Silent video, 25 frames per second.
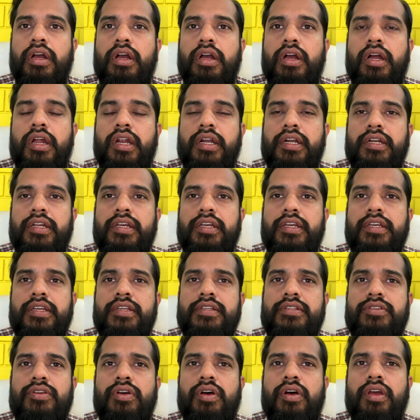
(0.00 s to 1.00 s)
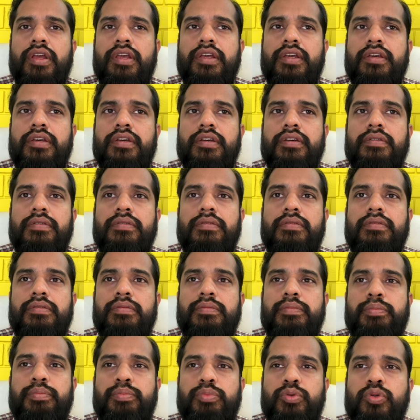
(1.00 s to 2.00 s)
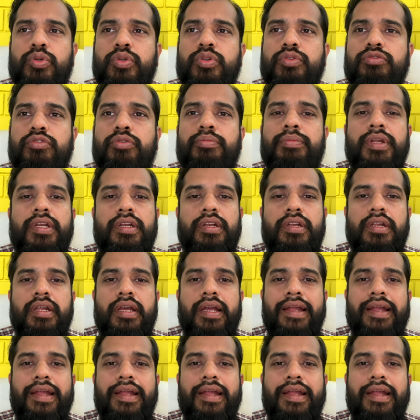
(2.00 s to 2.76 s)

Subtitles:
and he saw a poor woman.